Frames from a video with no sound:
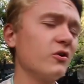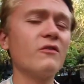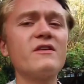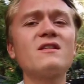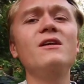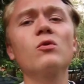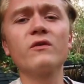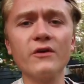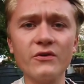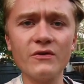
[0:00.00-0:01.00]
can obviously
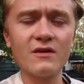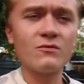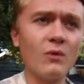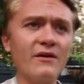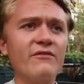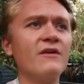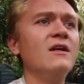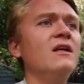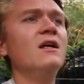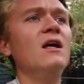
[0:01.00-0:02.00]
also do this with
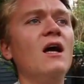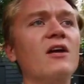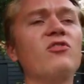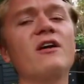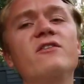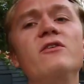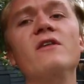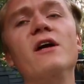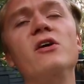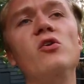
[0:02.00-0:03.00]
a tracksuit
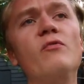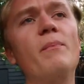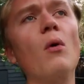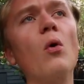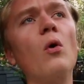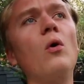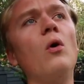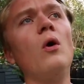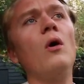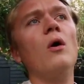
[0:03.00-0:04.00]
that you've bought
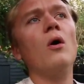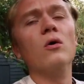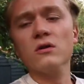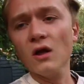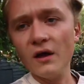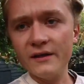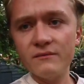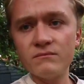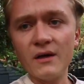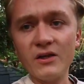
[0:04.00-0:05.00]
online
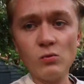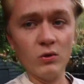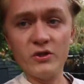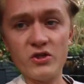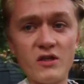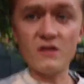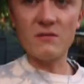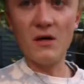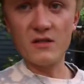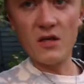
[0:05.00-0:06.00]
and you want to just
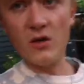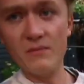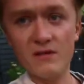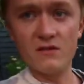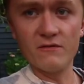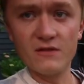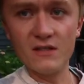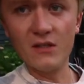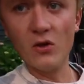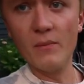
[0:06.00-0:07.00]
customize at home. This is
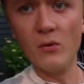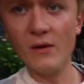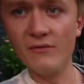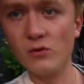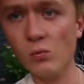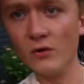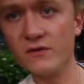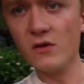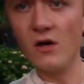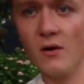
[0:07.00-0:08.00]
obviously doable if you want
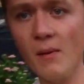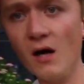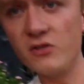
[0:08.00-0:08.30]
to do it at home. I